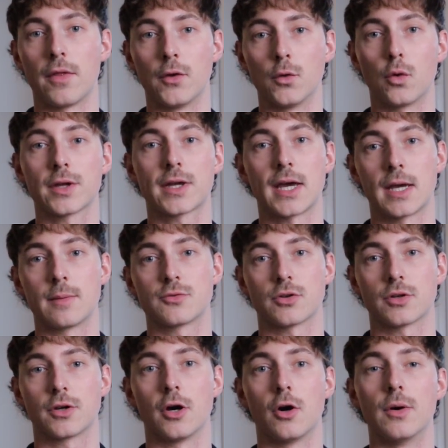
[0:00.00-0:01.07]
the Nordic
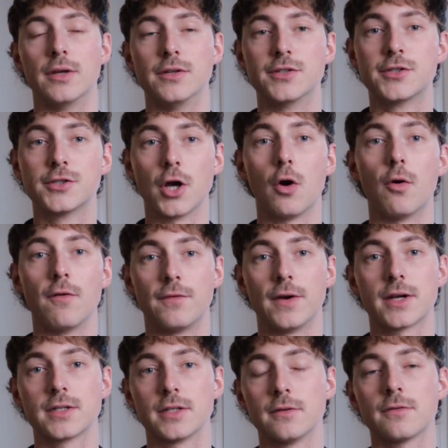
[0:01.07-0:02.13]
hamstring curl is so
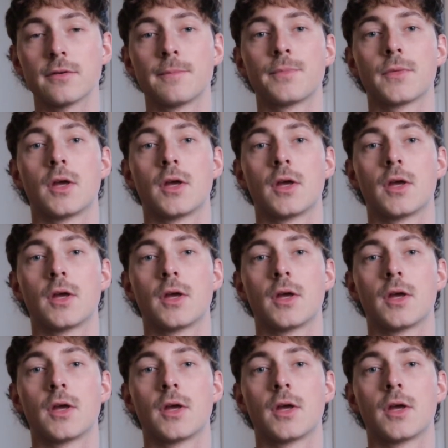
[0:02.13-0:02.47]
effective,